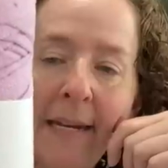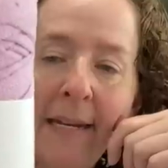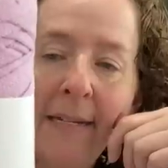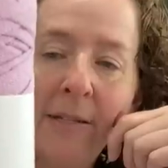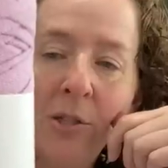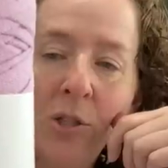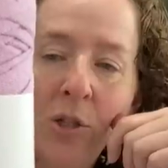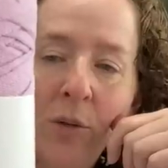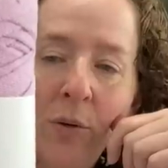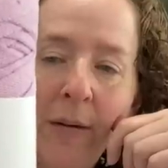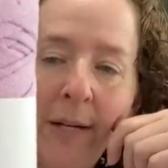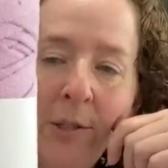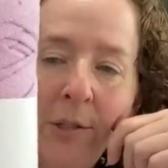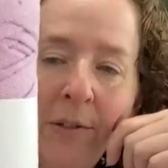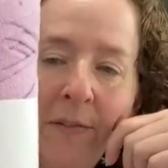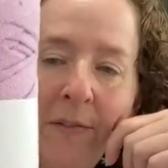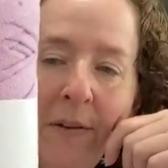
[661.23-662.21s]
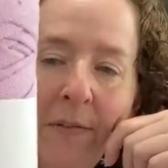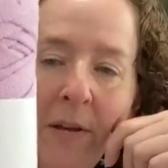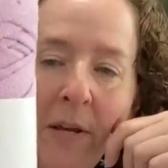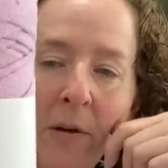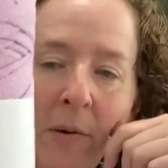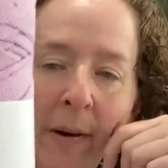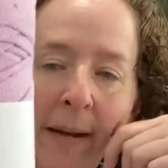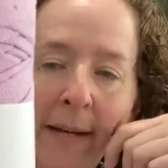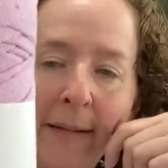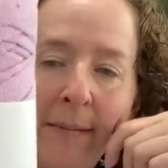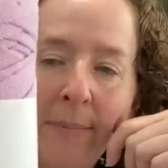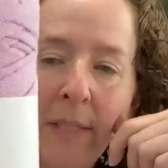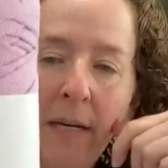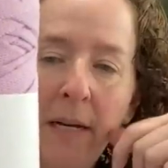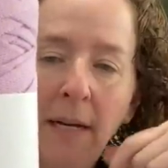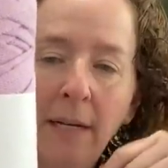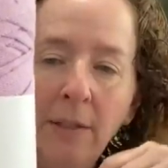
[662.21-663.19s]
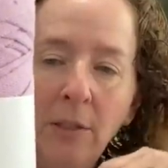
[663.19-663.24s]
is 250 grams,
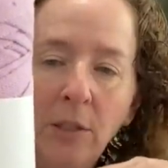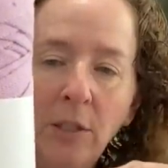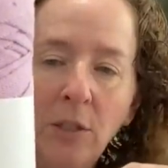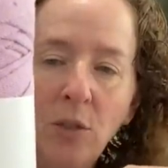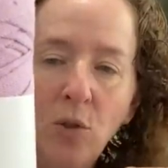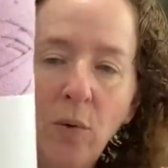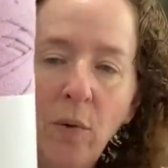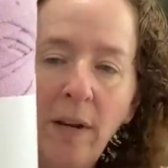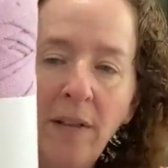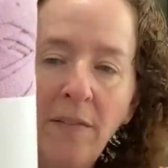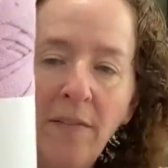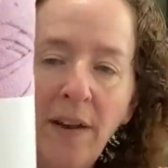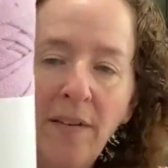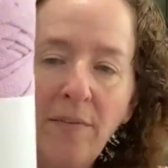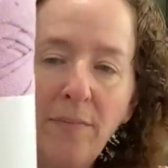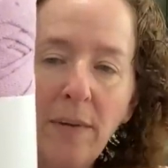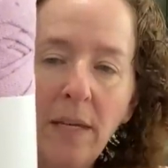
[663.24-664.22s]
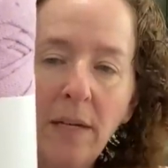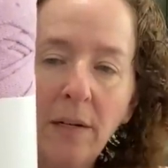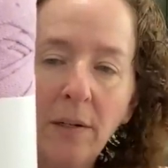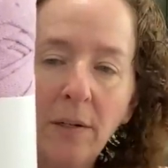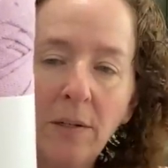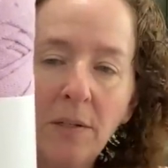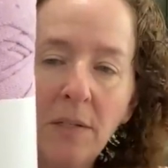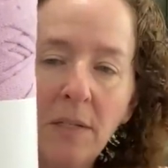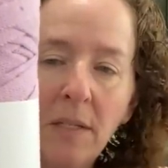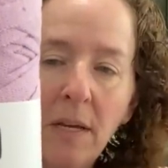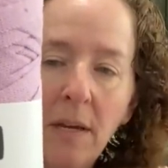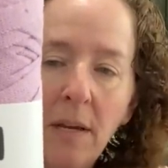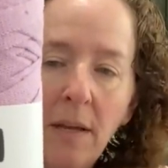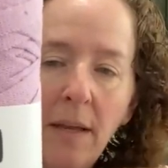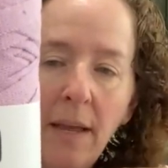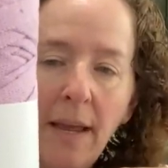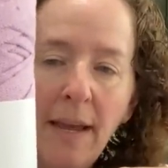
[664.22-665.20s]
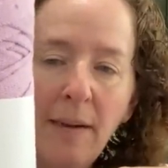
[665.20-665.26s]
125 meters,
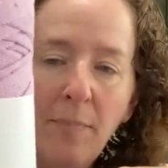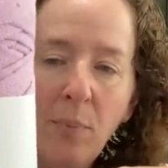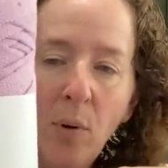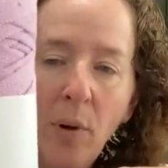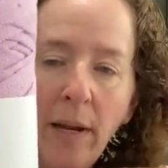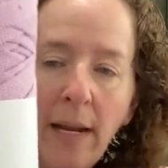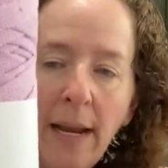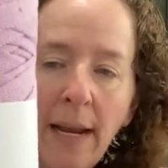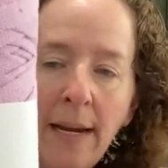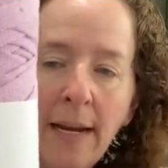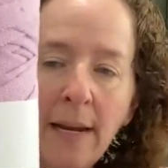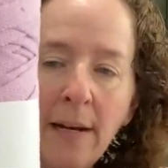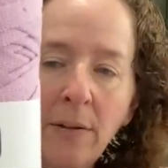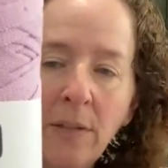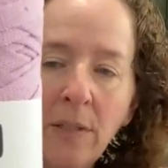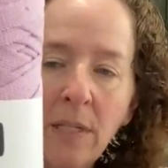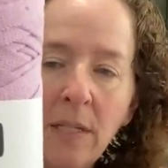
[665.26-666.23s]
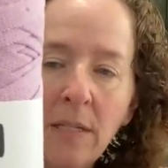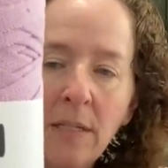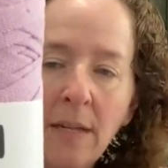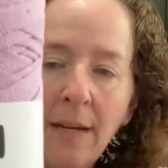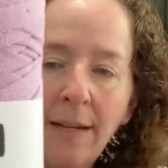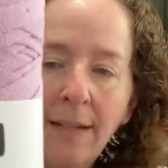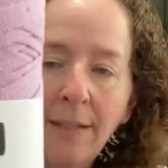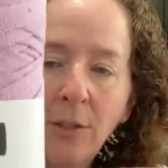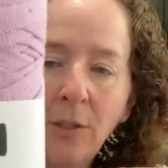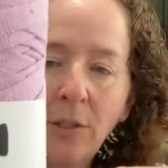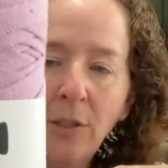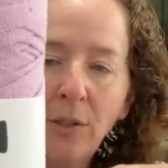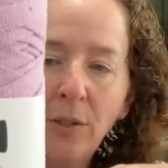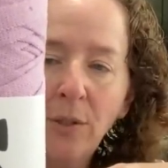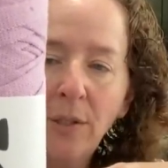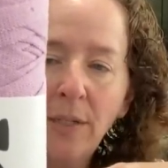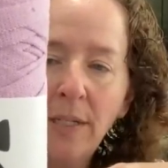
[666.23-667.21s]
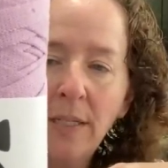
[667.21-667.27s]
8.8 ounces,
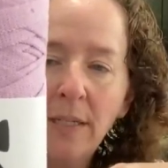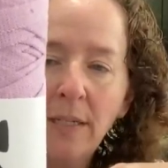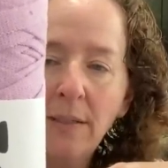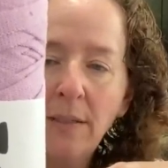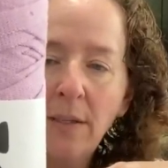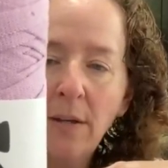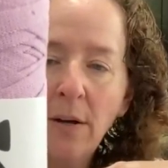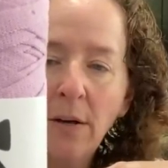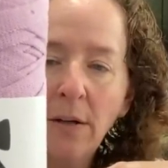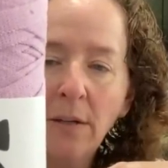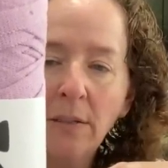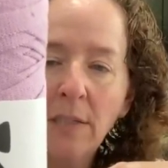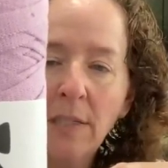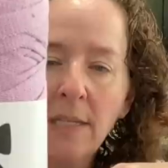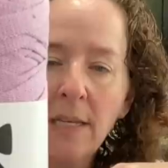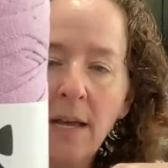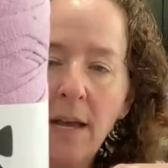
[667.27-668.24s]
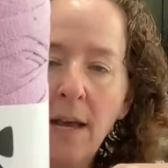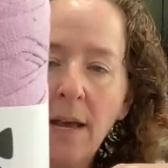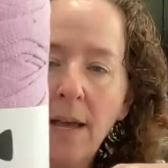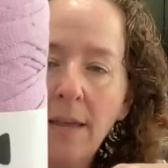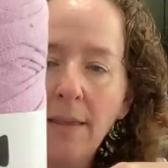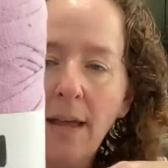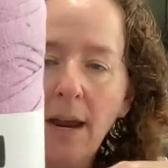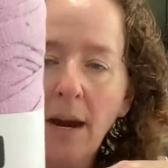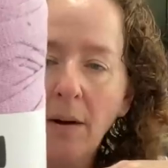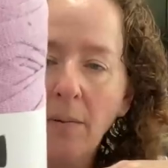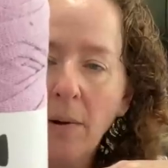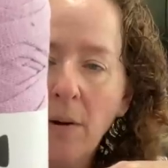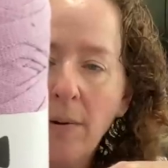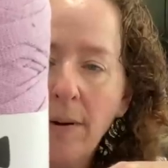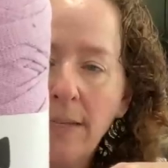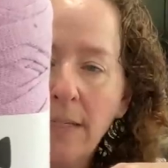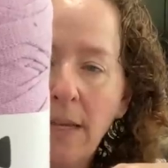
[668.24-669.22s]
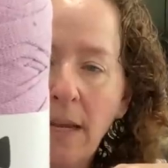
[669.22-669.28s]
136 yards. They are
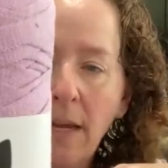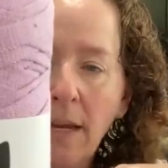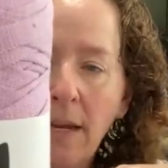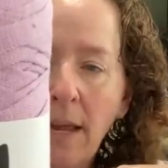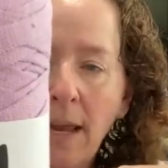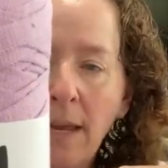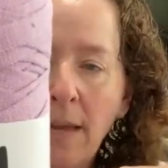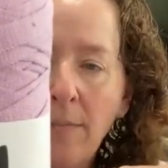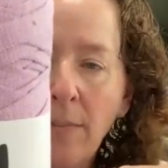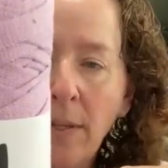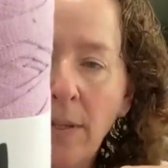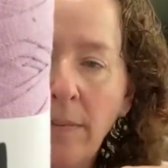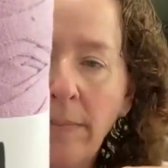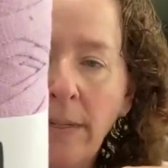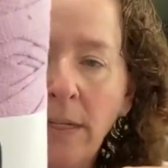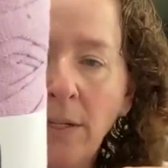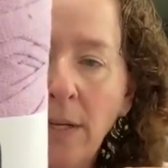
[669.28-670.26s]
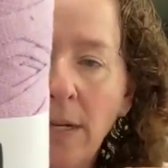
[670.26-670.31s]
requesting an 8 millimeter